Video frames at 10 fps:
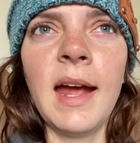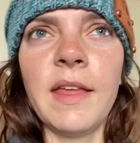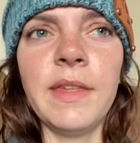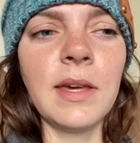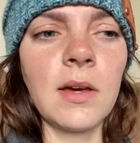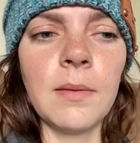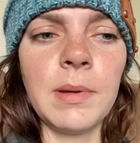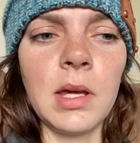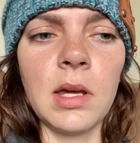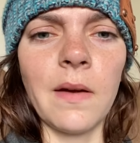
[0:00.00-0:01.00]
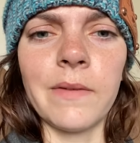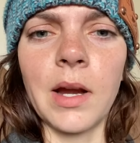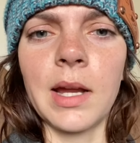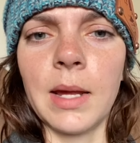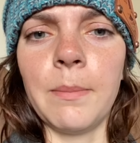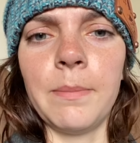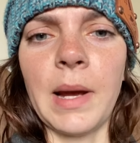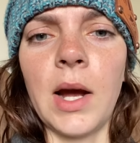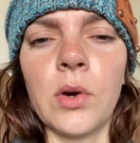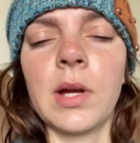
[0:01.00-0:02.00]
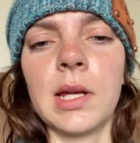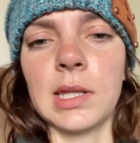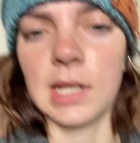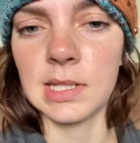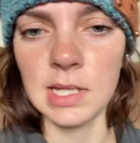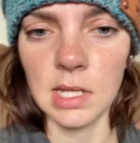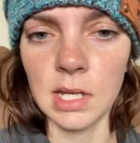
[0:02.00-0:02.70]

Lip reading: I think it could be a very empowering lesson,